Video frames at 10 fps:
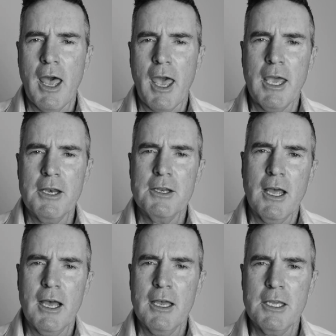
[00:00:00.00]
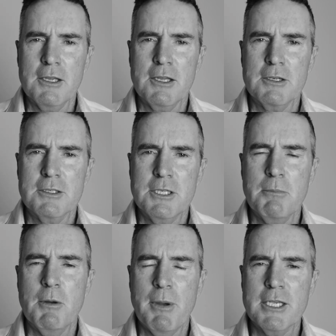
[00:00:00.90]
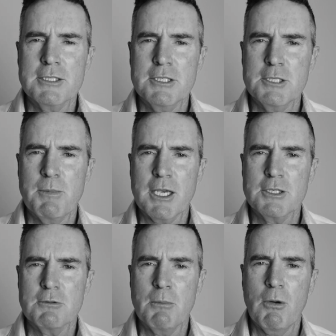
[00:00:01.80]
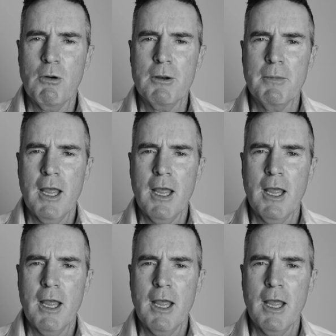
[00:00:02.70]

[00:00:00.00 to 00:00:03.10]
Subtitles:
and a timber pest inspection report,